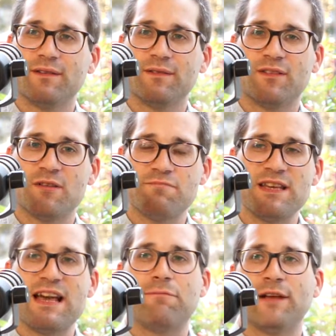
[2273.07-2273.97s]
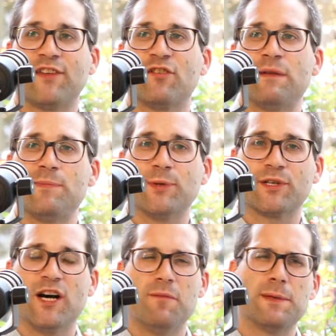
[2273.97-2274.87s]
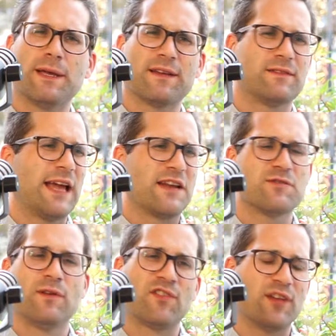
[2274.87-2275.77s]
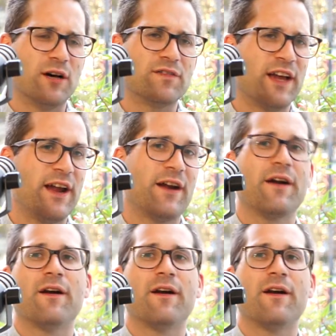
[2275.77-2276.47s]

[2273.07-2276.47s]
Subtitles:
to be that place where people come and like they do self-care,